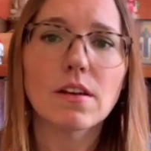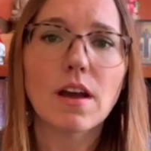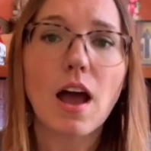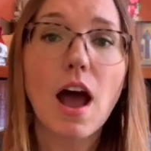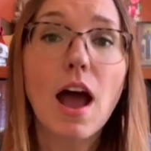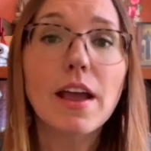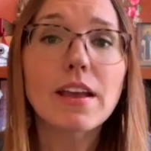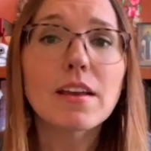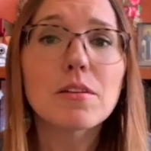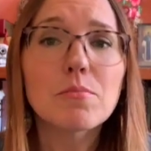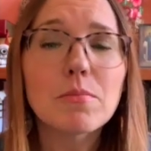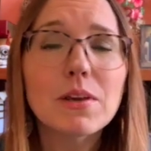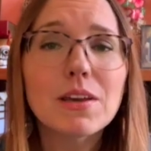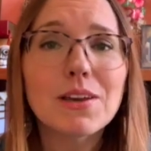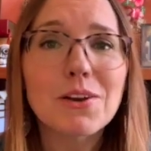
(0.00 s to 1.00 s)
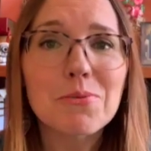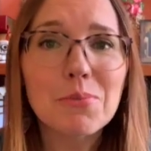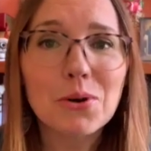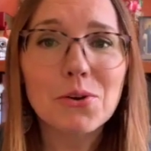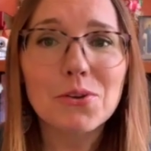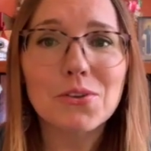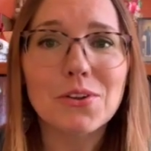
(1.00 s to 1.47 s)
I can be a
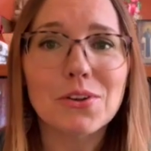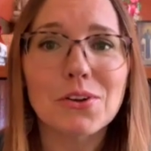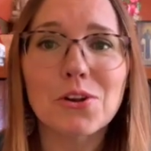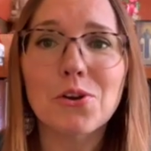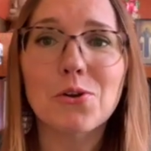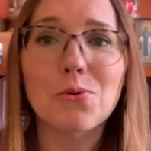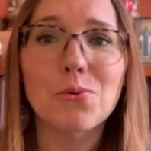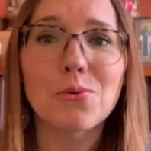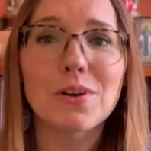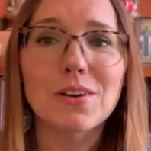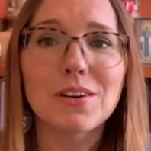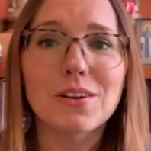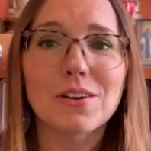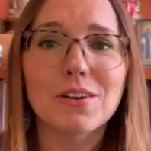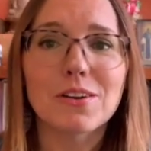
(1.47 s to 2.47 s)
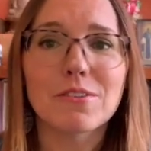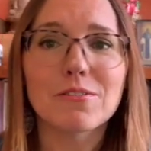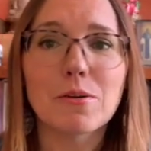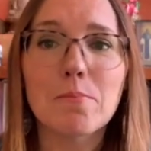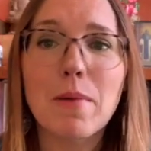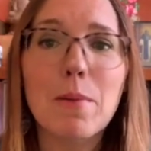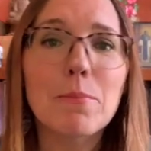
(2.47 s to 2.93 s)
person who
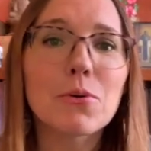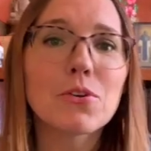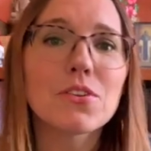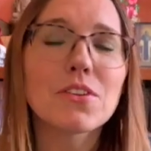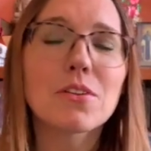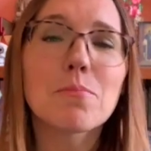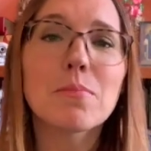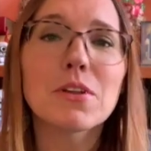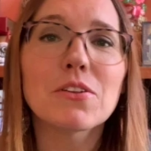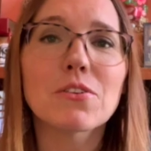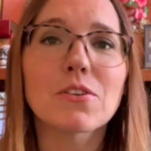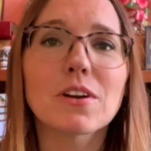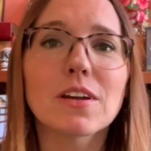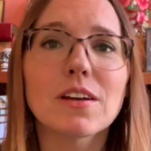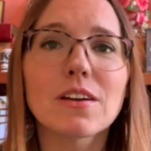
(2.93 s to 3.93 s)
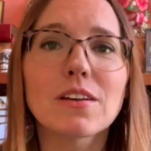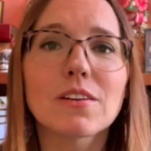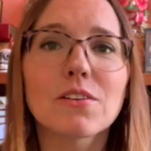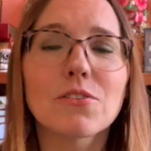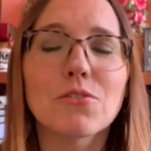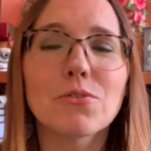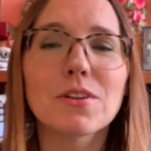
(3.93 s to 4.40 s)
remembers the misery
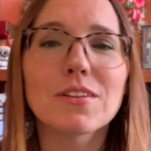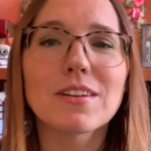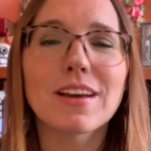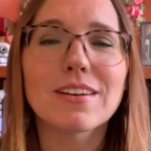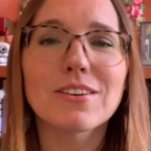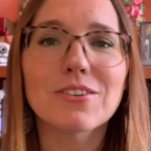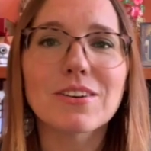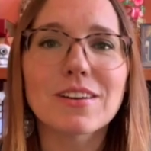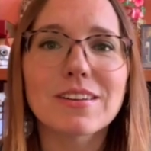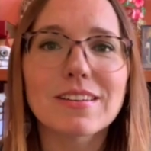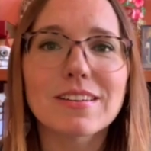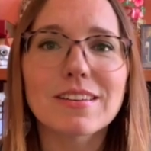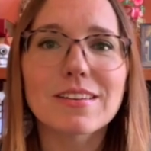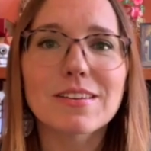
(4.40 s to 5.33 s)
with tenderness.